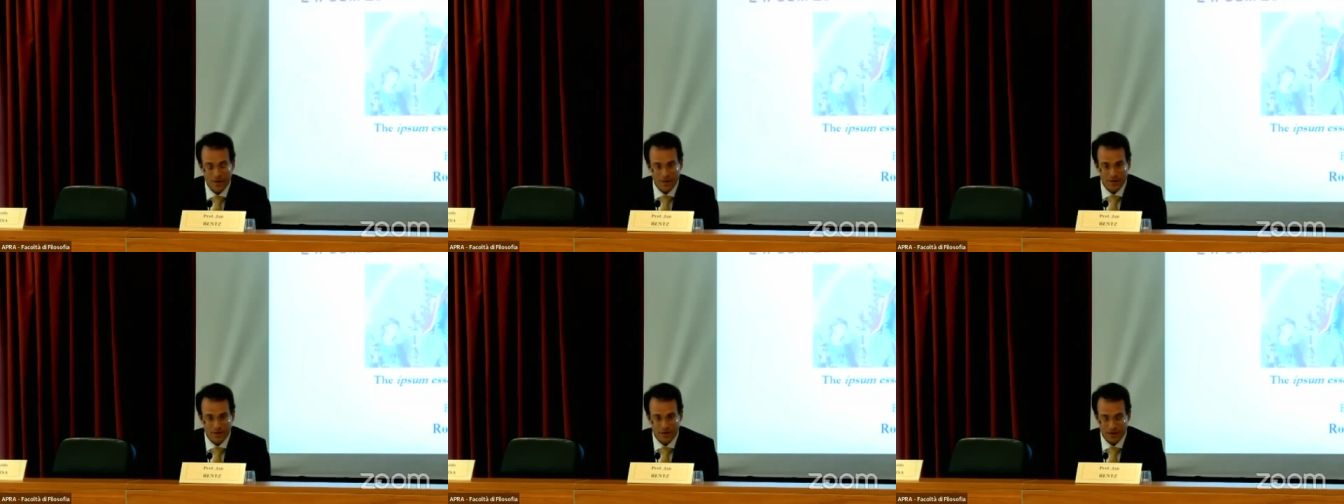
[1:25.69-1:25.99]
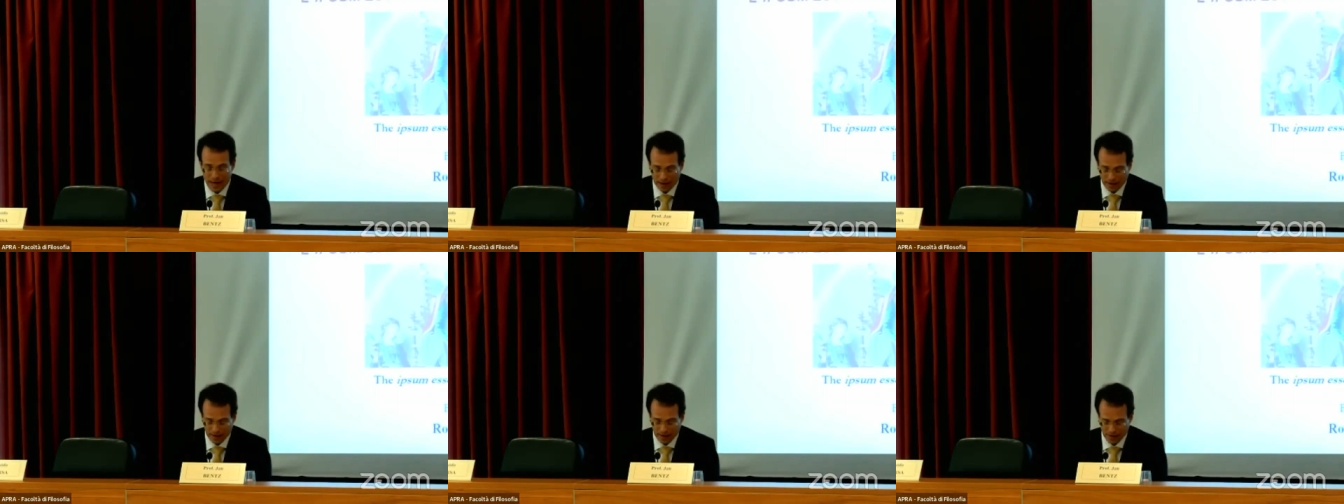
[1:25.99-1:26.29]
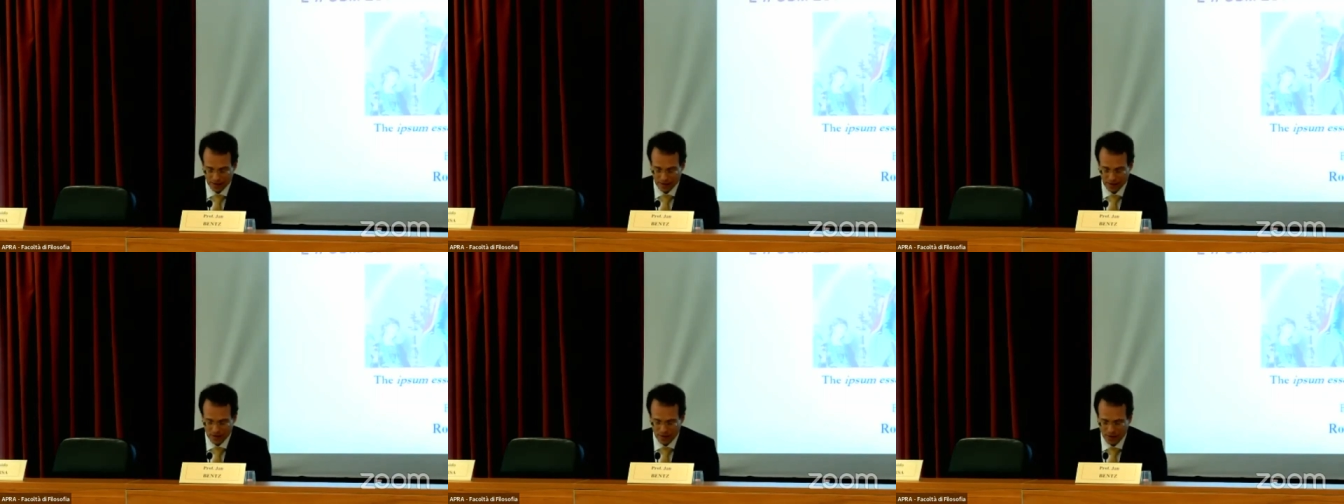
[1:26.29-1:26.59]
This
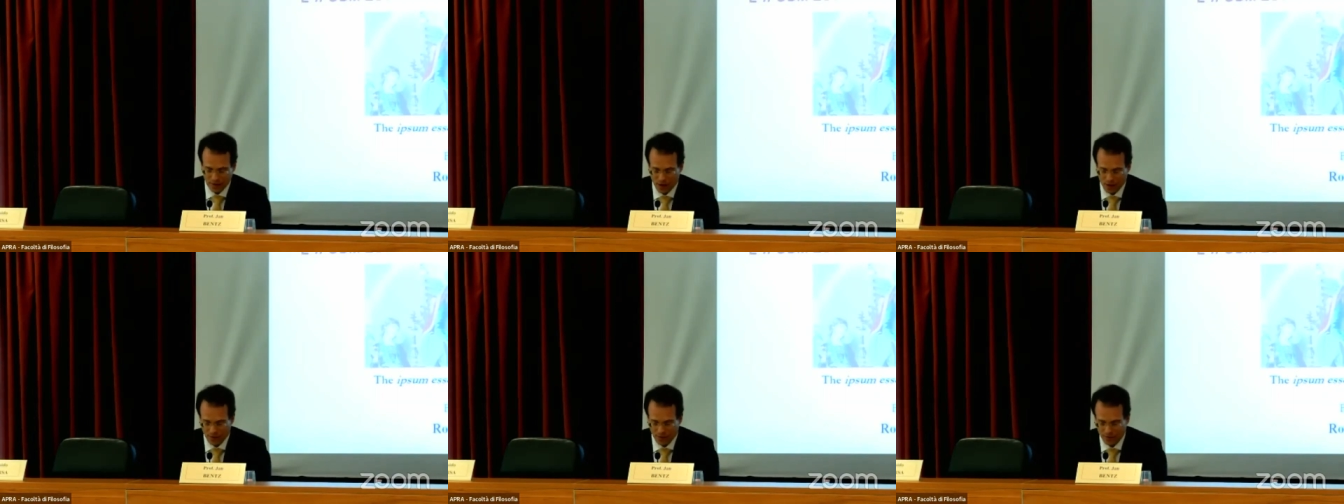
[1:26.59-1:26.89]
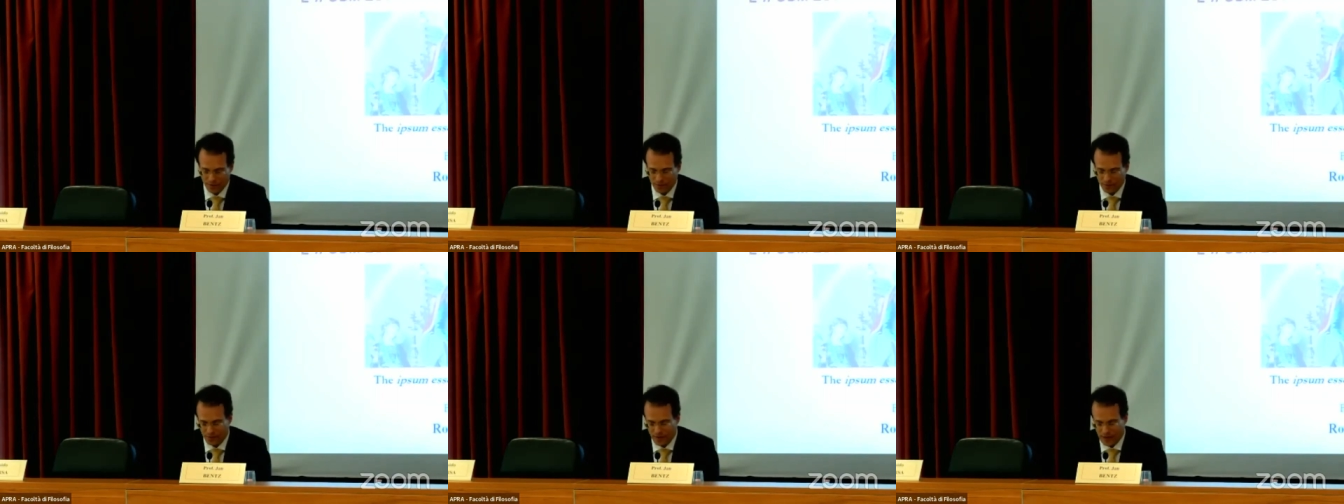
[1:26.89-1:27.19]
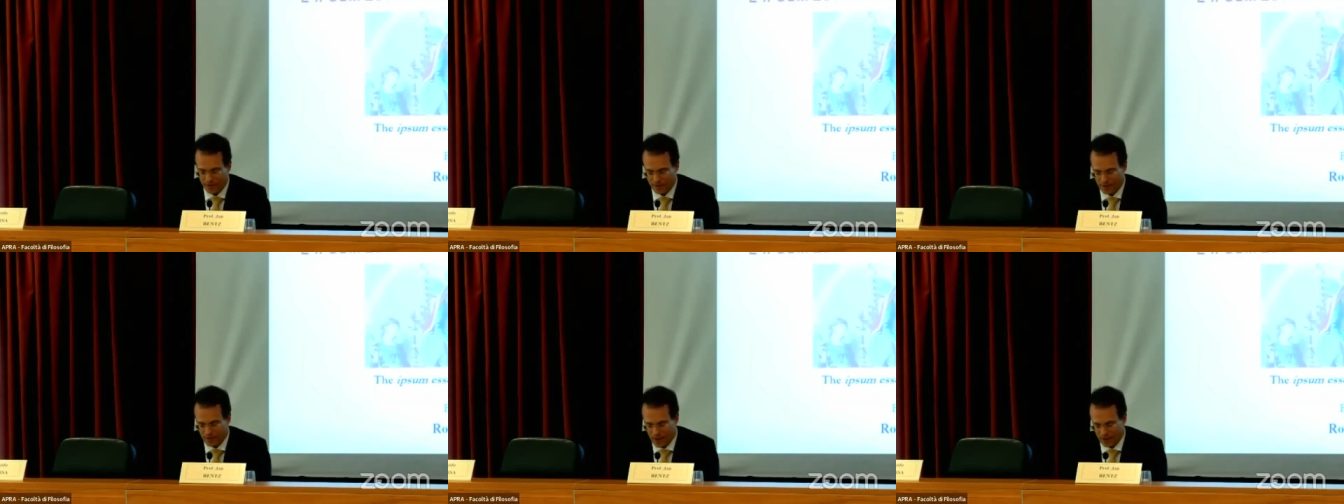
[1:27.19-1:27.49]
analysis of
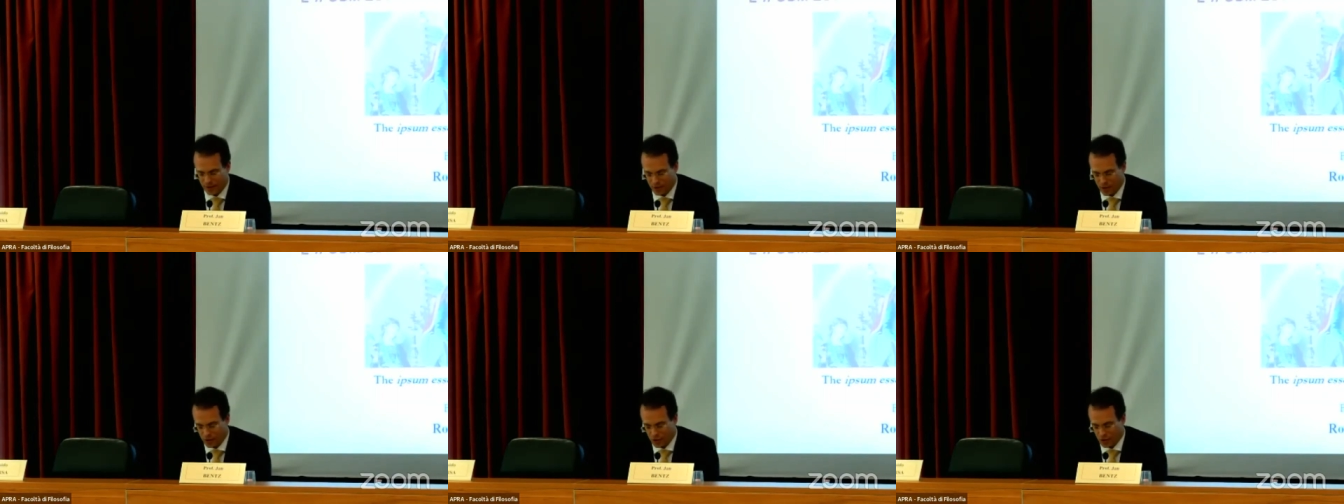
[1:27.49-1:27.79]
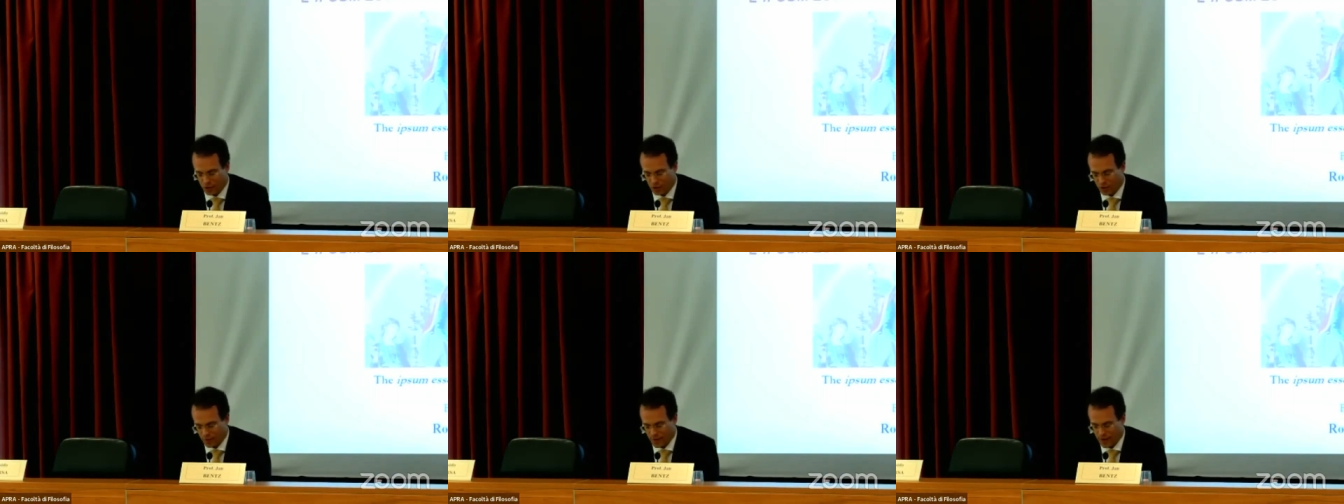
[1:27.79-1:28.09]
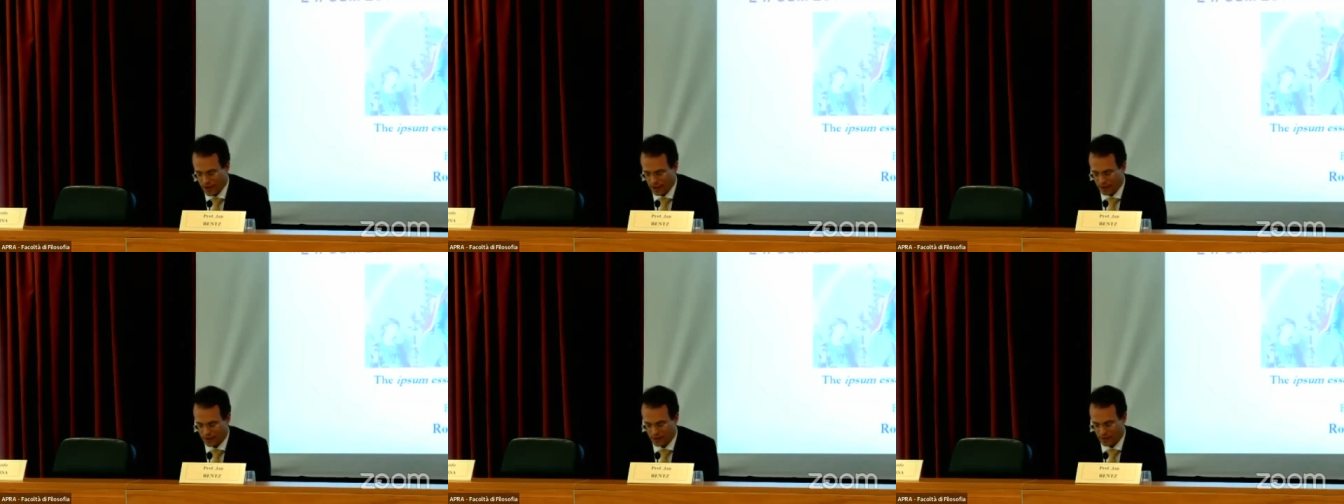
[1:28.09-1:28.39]
Franz Anton
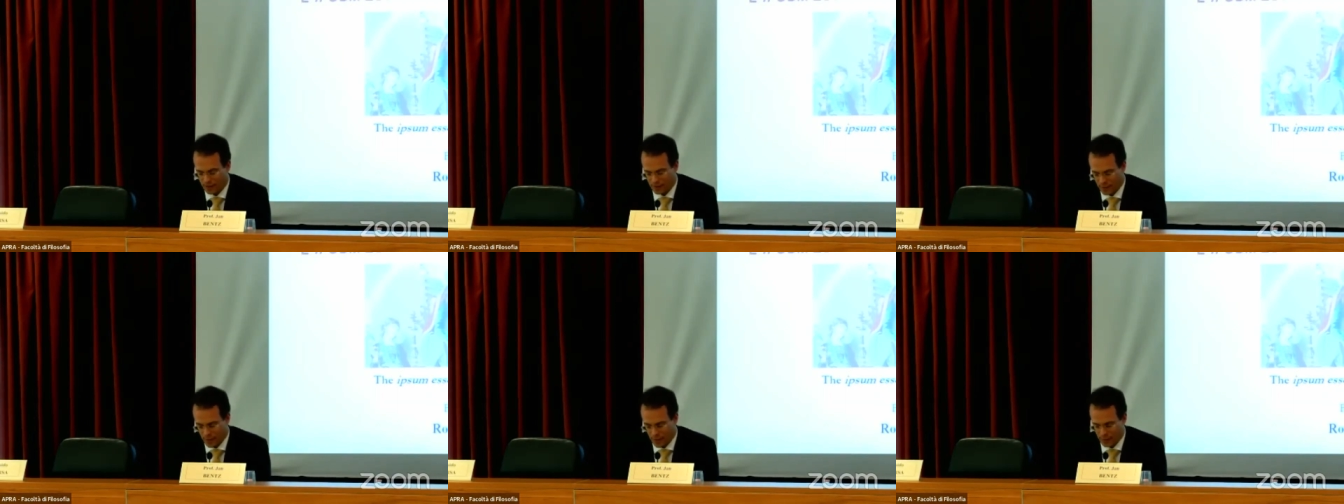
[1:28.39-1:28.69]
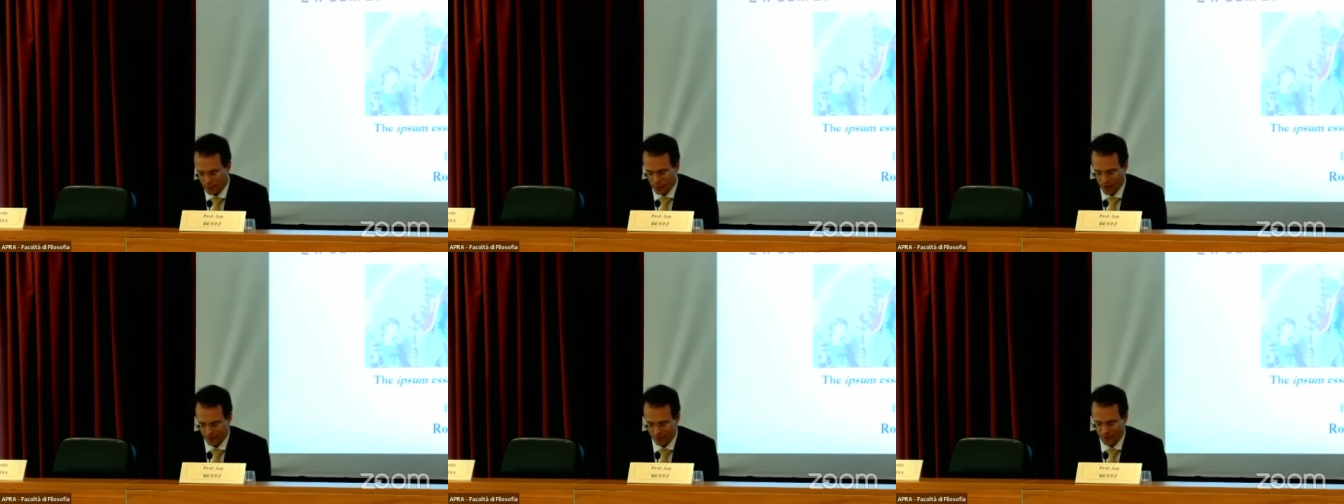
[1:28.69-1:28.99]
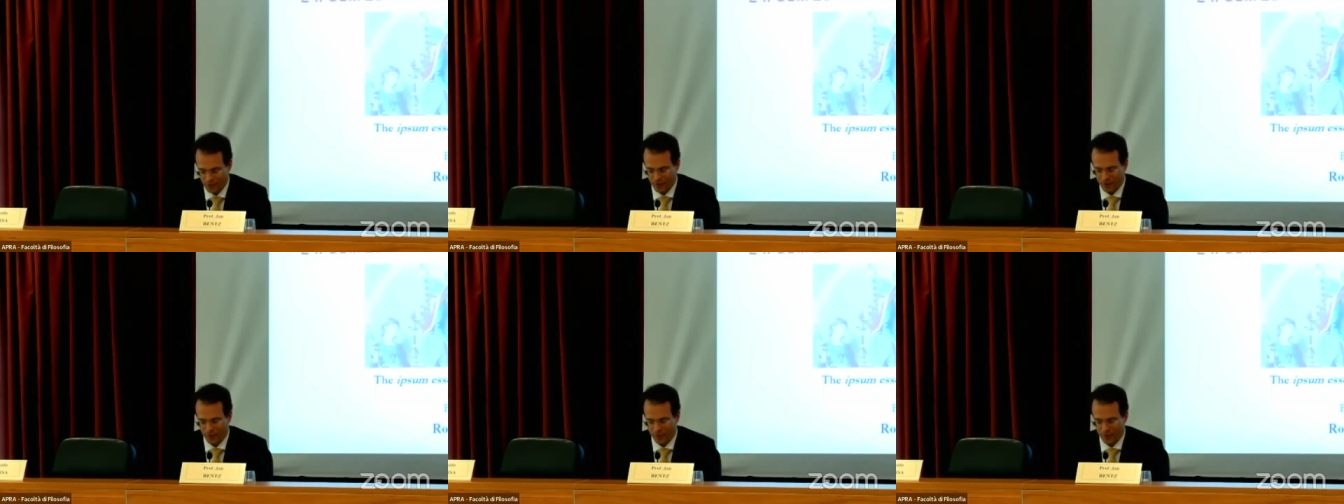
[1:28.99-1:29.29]
Schwartz from the
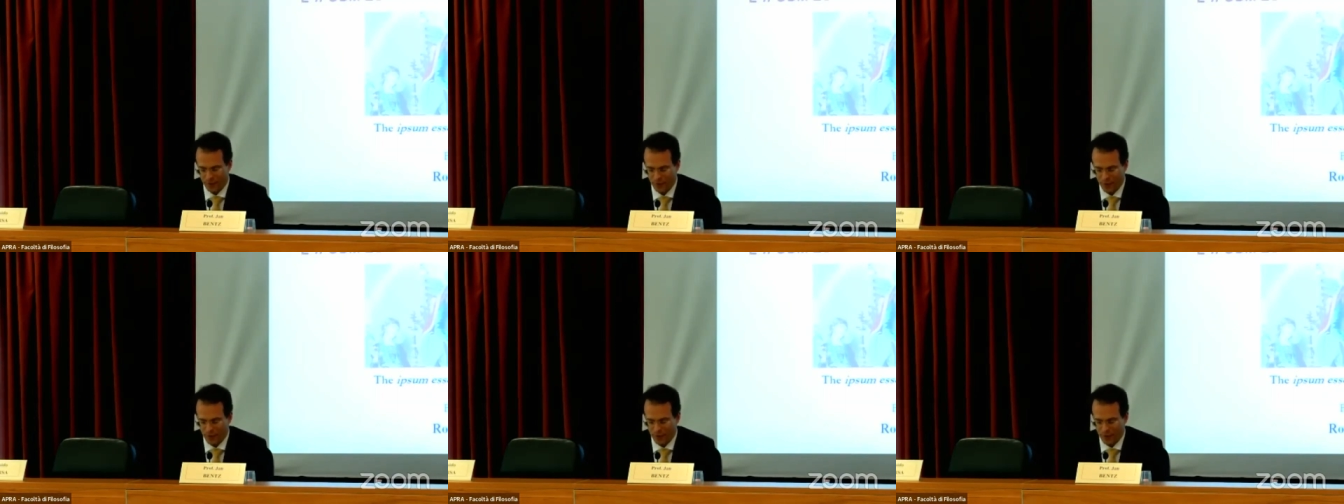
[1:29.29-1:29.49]
preface of the